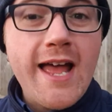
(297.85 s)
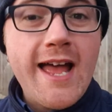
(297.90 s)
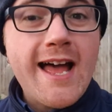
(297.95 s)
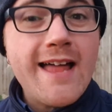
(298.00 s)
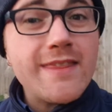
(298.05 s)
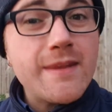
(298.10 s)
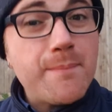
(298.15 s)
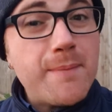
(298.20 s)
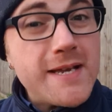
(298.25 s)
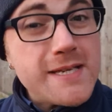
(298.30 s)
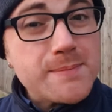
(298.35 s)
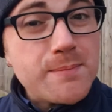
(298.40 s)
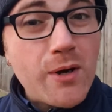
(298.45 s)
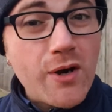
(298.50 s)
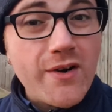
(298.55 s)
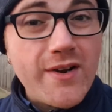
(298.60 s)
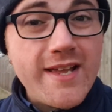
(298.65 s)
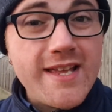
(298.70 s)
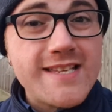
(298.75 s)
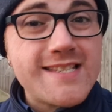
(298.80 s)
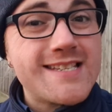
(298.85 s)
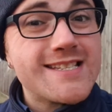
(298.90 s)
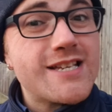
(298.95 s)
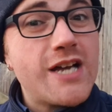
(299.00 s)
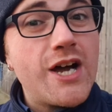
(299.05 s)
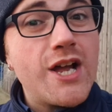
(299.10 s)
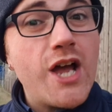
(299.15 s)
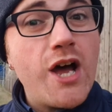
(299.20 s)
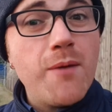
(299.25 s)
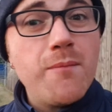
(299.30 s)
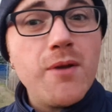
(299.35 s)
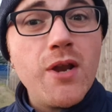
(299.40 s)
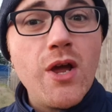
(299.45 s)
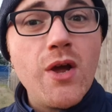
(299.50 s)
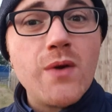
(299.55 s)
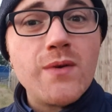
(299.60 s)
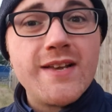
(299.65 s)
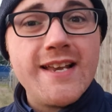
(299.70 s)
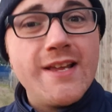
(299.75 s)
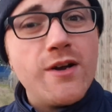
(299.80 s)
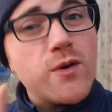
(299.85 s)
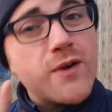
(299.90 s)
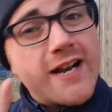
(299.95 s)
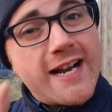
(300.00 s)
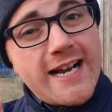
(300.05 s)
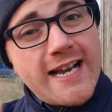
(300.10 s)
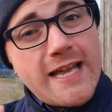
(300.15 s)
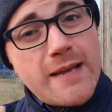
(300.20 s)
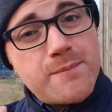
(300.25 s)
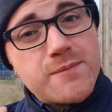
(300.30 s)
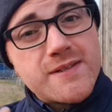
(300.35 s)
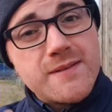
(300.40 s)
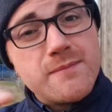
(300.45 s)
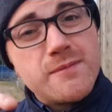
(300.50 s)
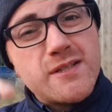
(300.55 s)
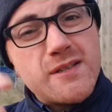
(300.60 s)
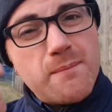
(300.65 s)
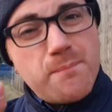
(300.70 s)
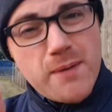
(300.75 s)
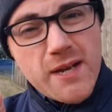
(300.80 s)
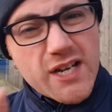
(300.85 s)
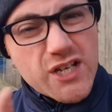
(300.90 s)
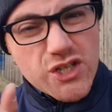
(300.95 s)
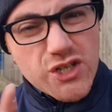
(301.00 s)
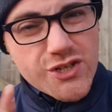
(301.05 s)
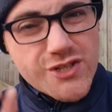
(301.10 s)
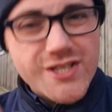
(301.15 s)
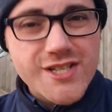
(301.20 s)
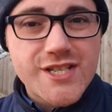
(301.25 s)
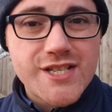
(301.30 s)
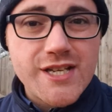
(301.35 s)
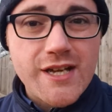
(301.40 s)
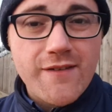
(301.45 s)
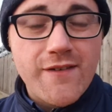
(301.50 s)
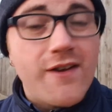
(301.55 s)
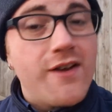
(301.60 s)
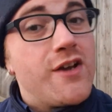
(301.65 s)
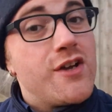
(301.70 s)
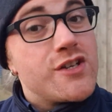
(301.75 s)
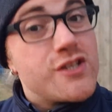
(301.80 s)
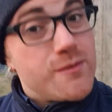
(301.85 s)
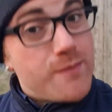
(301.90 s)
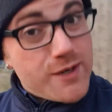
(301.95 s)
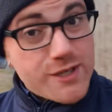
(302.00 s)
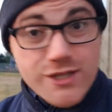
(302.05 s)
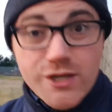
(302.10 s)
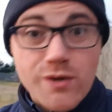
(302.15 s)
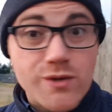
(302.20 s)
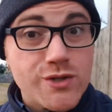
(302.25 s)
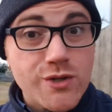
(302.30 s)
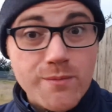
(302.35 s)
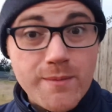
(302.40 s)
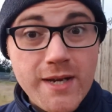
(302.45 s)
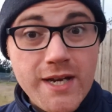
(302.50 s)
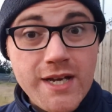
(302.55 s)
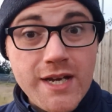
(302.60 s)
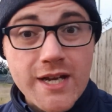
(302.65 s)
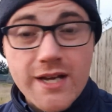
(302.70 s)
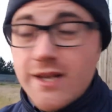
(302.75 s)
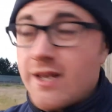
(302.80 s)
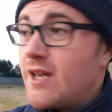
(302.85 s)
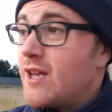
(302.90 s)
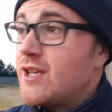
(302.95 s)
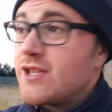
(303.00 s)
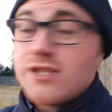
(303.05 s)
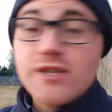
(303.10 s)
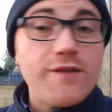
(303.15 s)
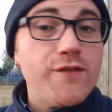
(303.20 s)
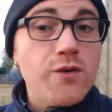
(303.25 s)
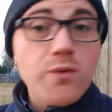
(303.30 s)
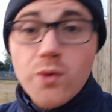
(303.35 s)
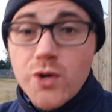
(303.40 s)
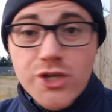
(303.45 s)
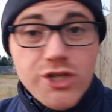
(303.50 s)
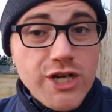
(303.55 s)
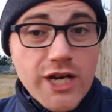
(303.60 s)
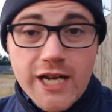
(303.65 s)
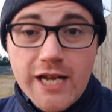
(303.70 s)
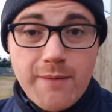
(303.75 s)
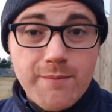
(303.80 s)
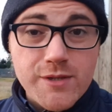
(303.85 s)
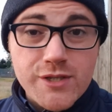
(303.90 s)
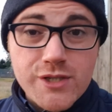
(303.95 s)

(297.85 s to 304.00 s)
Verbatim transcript: And the best part is, is I upload little clips and some pictures and stuff to my social media. So if you want to check out my